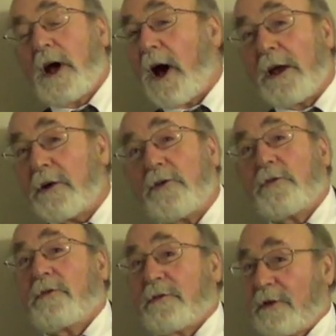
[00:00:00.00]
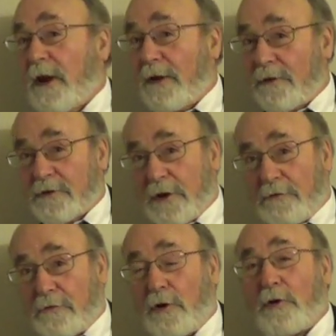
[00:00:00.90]
I don't have a cell
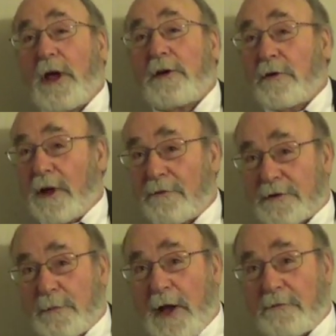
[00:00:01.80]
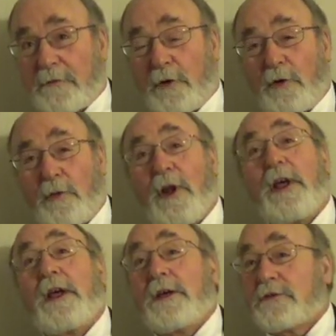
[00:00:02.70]
phone. I don't have a smartphone,
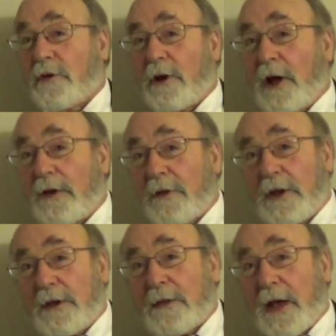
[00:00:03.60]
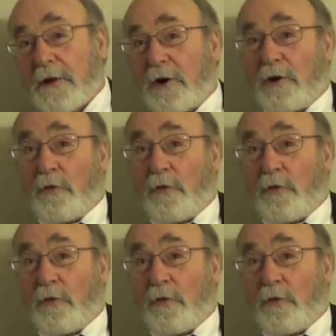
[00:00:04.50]
so I don't have any of that on.